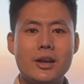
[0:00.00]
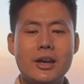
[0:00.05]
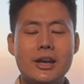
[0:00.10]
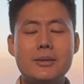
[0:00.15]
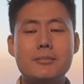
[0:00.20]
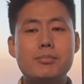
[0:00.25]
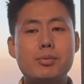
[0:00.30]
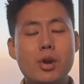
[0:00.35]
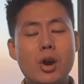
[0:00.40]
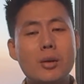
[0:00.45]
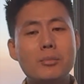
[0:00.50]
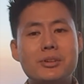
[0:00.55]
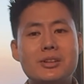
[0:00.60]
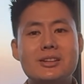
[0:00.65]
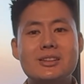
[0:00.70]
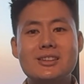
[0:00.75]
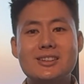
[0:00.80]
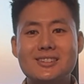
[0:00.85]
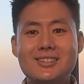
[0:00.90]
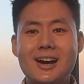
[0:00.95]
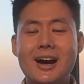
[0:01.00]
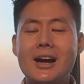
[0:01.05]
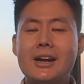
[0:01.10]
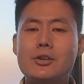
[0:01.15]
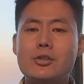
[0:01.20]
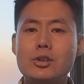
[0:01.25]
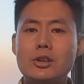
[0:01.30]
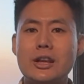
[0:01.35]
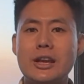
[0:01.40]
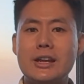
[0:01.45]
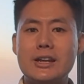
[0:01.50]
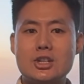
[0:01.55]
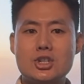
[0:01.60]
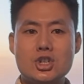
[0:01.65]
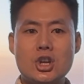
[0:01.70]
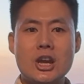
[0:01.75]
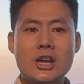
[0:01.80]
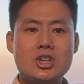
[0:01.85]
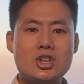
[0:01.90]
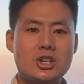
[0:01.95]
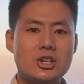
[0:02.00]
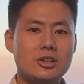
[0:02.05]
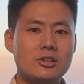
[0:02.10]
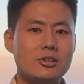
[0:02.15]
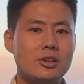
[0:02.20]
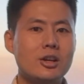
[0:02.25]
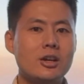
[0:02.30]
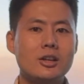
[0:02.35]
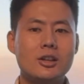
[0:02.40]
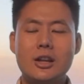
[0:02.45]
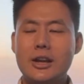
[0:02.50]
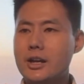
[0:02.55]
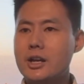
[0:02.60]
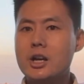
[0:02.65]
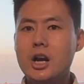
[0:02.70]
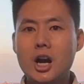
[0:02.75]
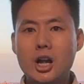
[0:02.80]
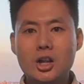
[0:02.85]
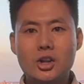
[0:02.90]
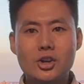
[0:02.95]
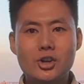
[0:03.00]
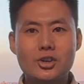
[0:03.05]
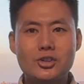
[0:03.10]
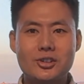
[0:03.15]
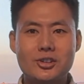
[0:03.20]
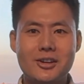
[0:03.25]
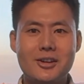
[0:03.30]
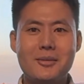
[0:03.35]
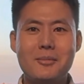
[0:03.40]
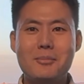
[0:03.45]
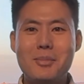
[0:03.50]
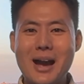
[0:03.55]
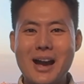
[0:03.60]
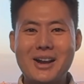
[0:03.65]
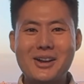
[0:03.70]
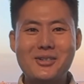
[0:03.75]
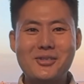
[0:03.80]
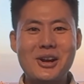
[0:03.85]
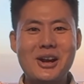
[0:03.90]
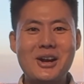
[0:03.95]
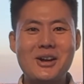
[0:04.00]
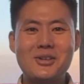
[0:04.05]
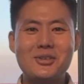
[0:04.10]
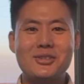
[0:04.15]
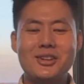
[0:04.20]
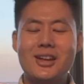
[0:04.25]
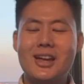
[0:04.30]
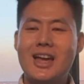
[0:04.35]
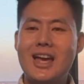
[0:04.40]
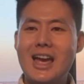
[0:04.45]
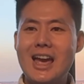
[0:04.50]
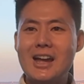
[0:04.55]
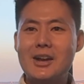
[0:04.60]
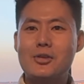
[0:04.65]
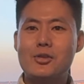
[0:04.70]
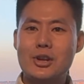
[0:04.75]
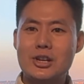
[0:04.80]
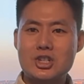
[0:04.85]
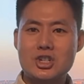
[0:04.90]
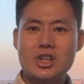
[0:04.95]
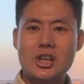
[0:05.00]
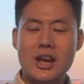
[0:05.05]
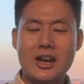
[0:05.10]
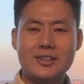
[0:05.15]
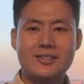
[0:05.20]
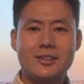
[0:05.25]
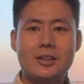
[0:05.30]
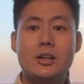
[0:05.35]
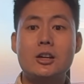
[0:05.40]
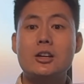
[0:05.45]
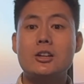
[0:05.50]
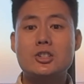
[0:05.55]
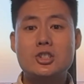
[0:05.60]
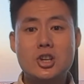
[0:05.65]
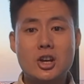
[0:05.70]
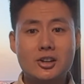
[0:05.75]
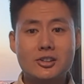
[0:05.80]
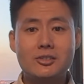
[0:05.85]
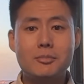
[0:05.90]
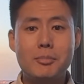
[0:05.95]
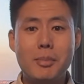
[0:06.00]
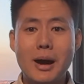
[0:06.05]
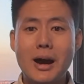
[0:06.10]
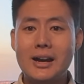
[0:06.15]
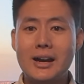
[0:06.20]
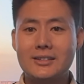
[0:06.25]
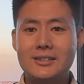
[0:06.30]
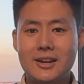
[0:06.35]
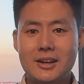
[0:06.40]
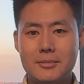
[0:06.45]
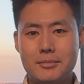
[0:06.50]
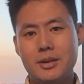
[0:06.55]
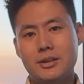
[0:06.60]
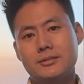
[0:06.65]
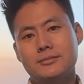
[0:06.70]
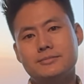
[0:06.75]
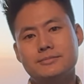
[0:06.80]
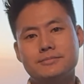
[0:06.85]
and prompt design-related changes like colors, backgrounds, and rich text just by typing.